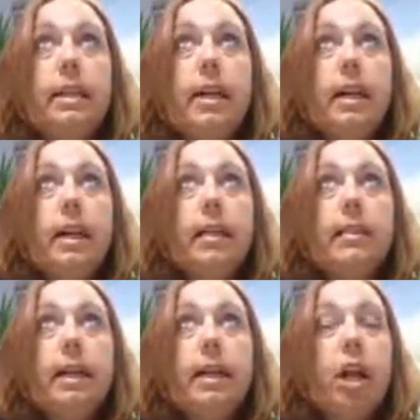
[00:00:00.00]
the
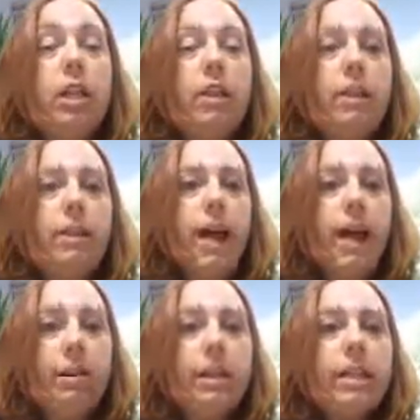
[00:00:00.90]
Psychology of
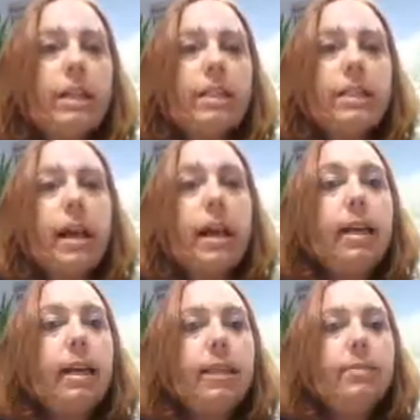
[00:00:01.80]
Happiness,
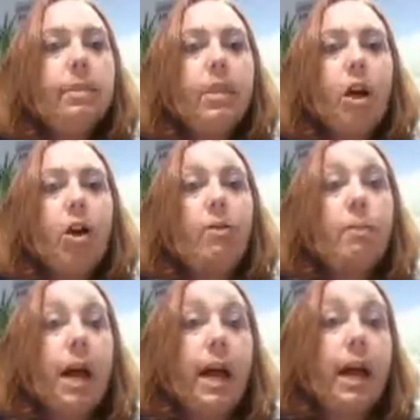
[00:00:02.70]
and this was called
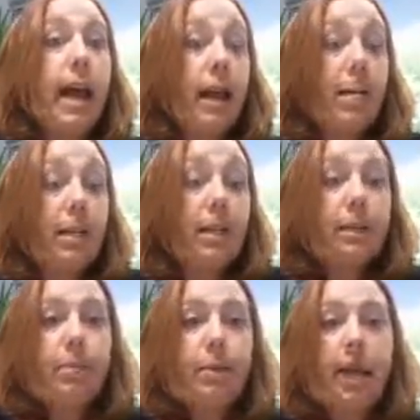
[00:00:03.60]
My
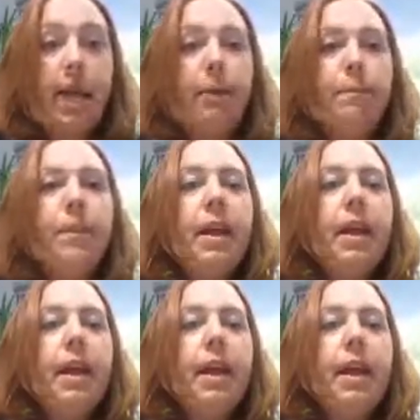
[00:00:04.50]
Happiness Plan.
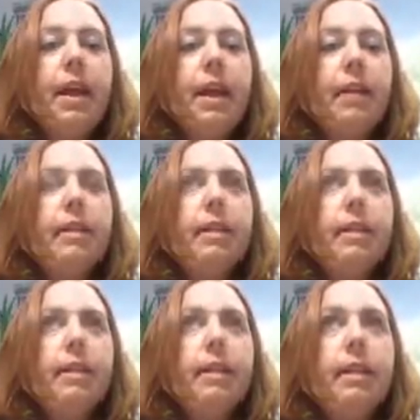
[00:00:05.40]

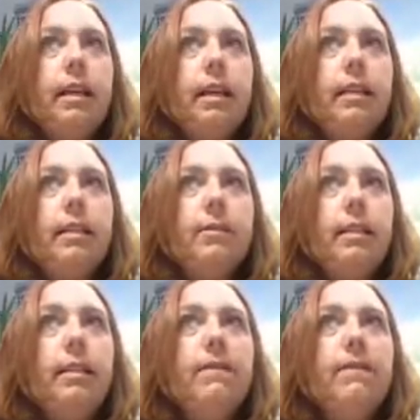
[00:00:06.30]
And this
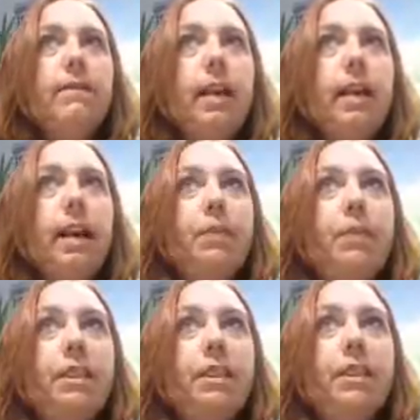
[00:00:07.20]
was I
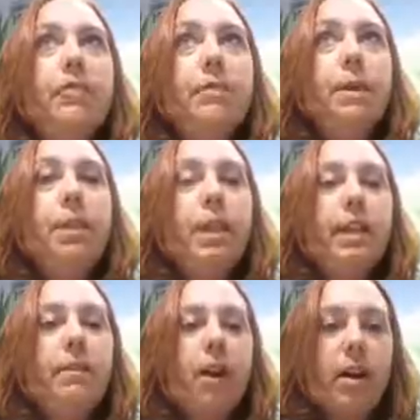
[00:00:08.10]
want to use this for my
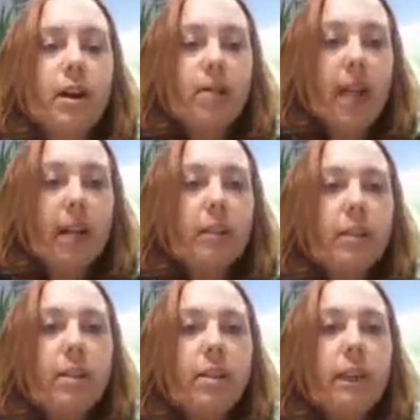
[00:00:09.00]
creative artifact
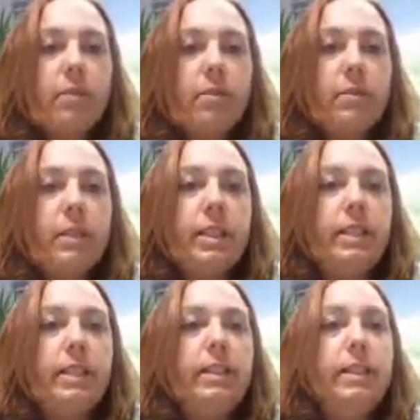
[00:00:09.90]
for several
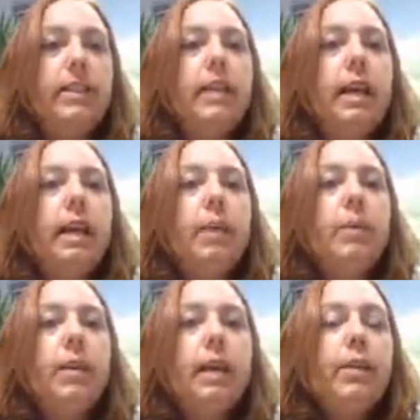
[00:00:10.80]
reasons.
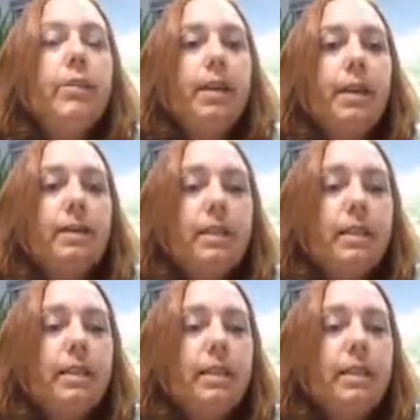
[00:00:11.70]
We were given this